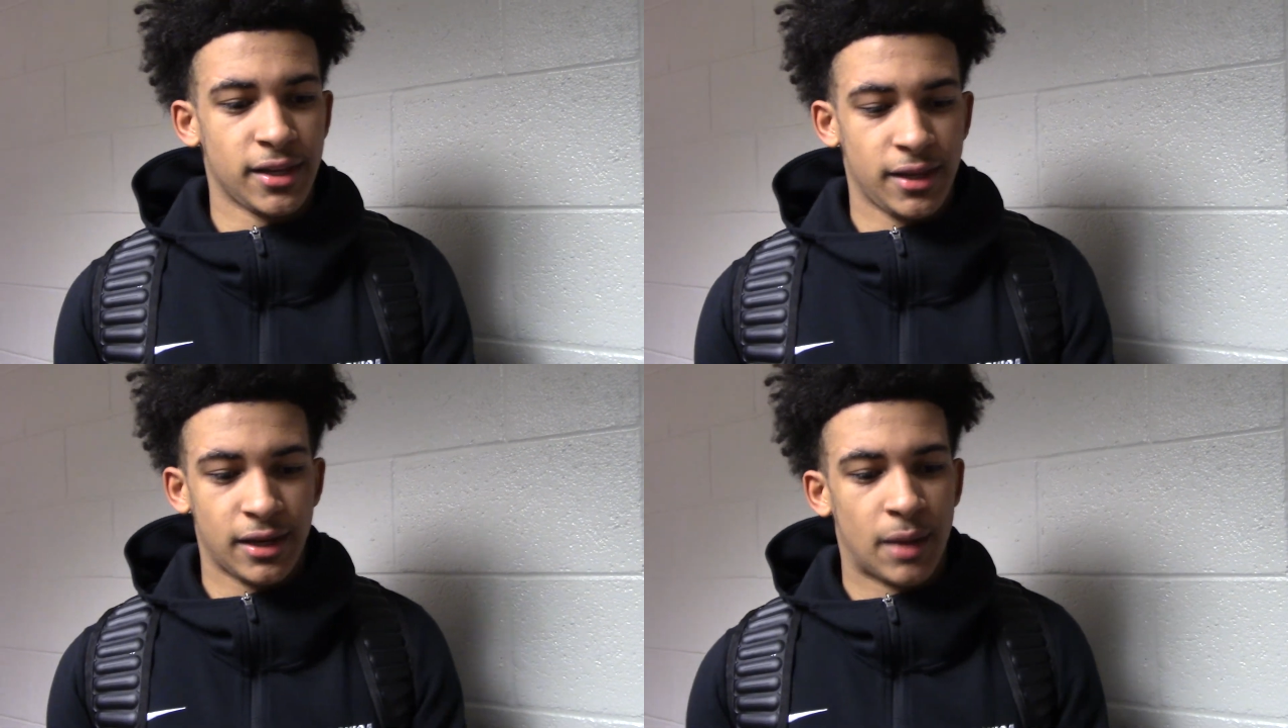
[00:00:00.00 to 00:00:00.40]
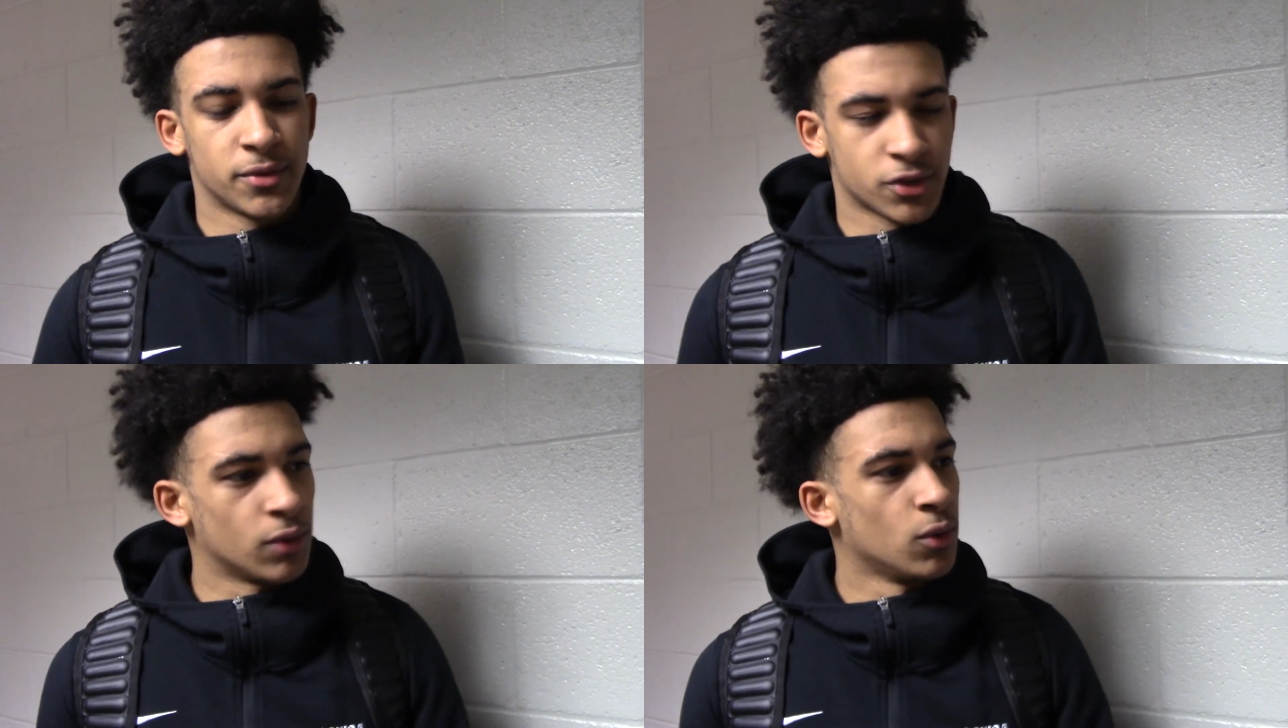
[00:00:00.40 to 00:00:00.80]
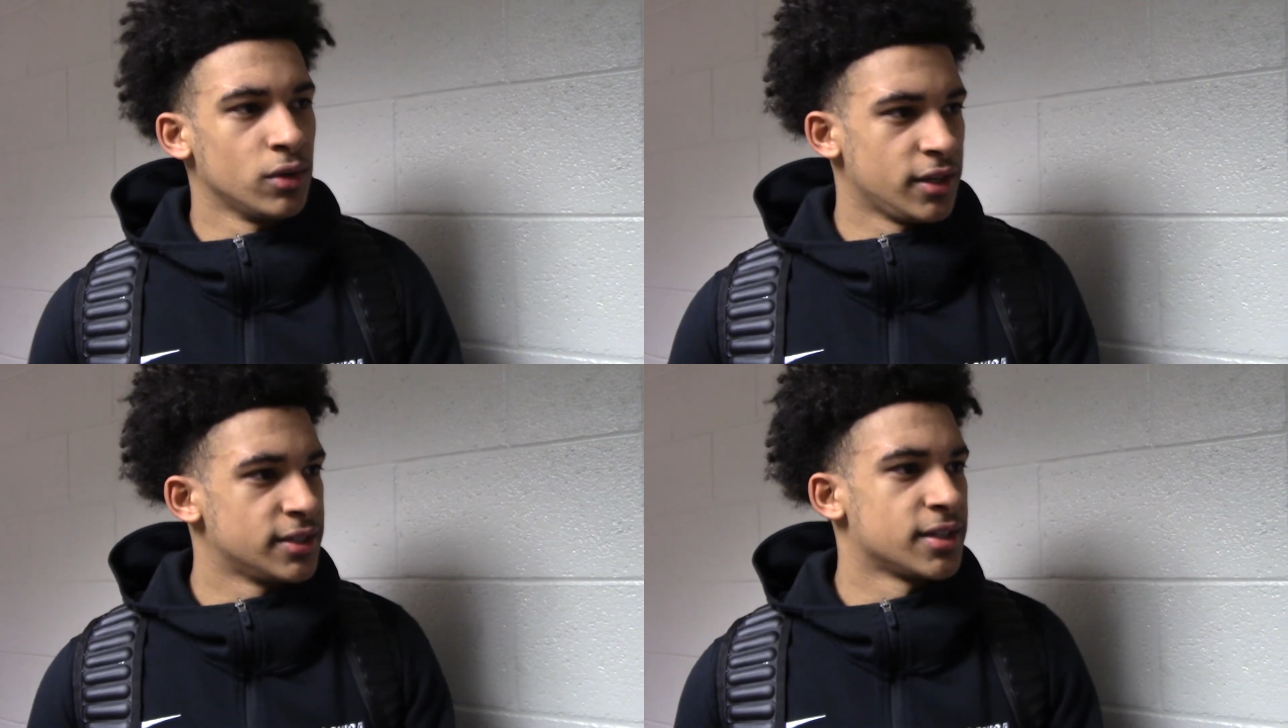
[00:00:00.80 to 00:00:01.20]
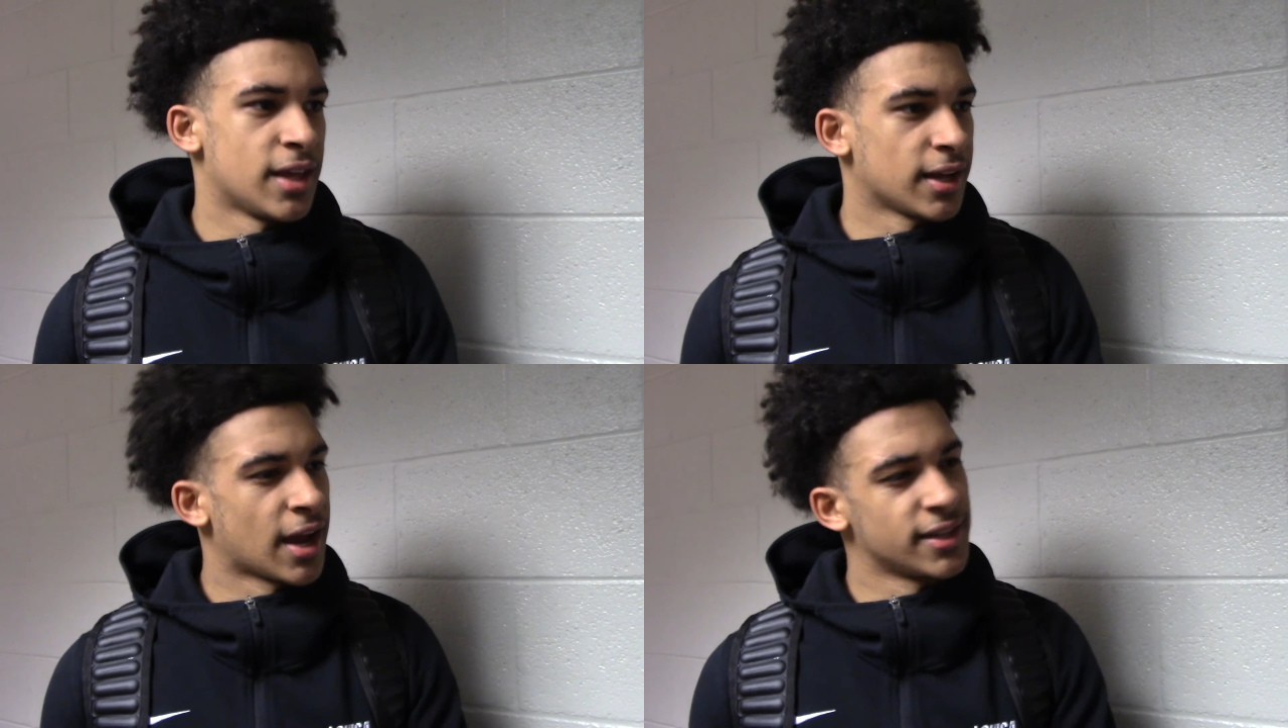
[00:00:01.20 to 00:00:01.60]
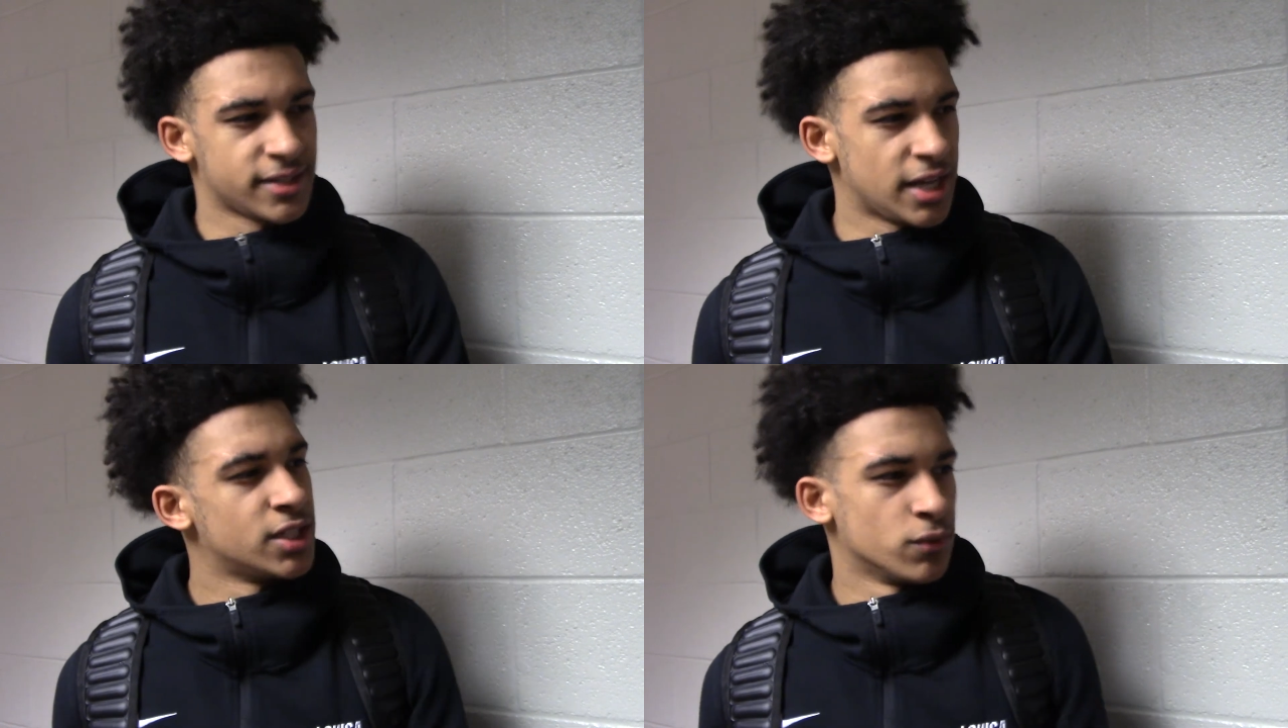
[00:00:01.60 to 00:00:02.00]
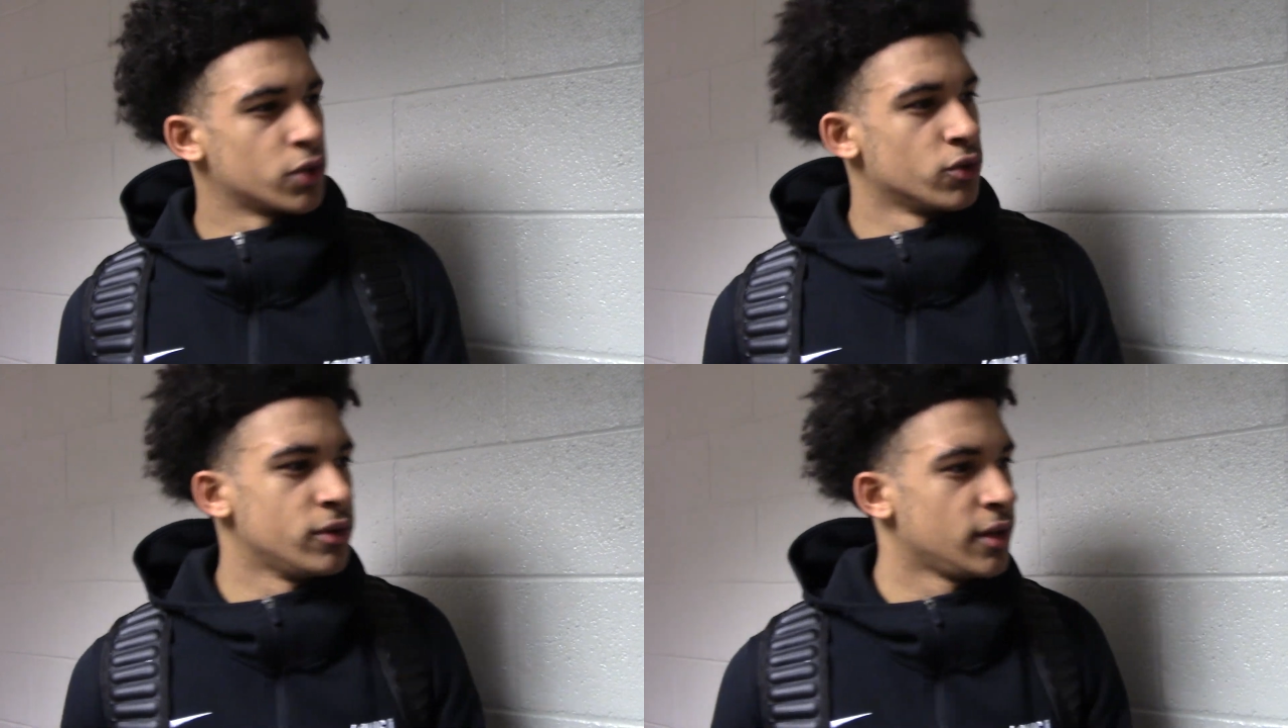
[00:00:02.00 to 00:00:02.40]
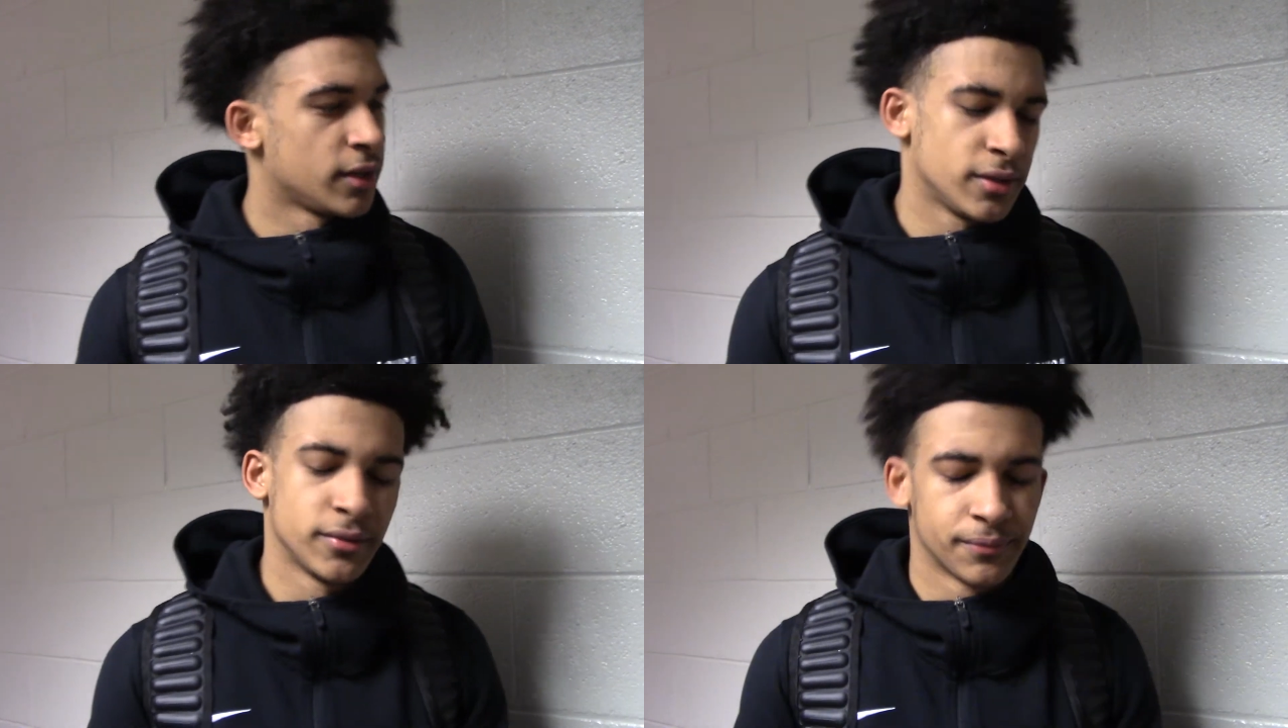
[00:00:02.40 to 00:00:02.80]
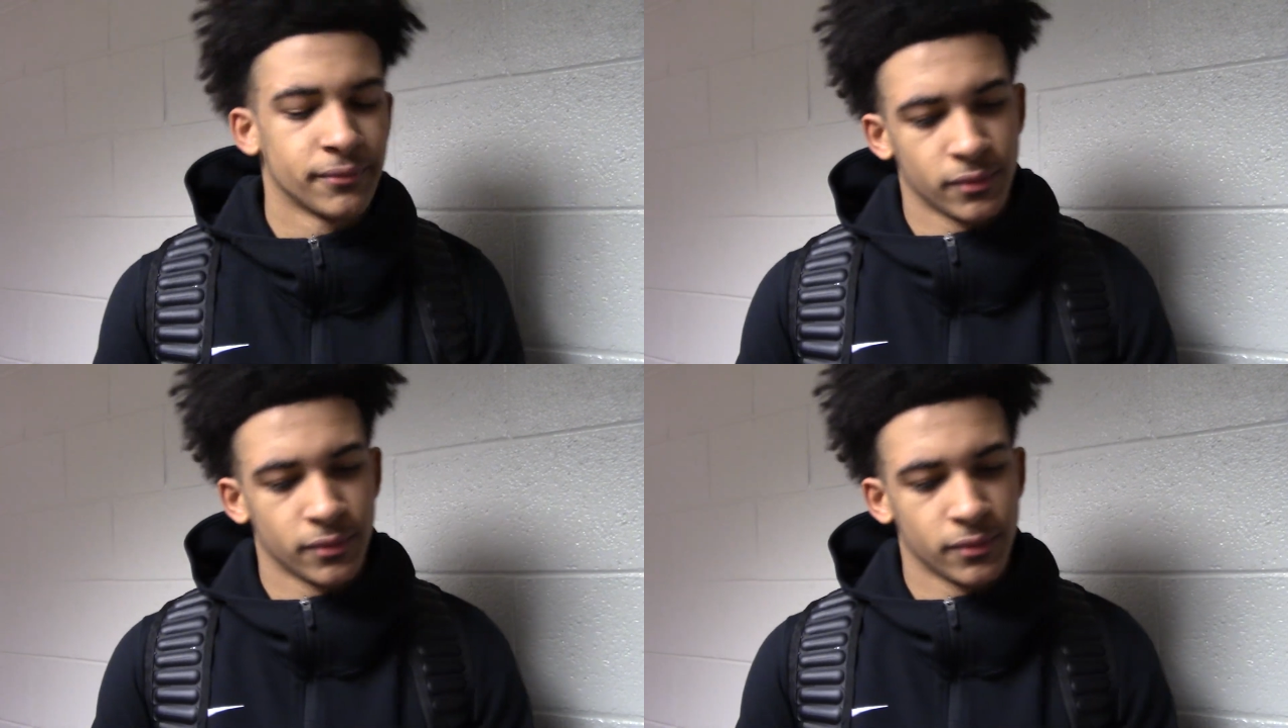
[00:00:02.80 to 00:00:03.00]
and then I'm gonna start rolling into that kind of stage of recruiting. Sure.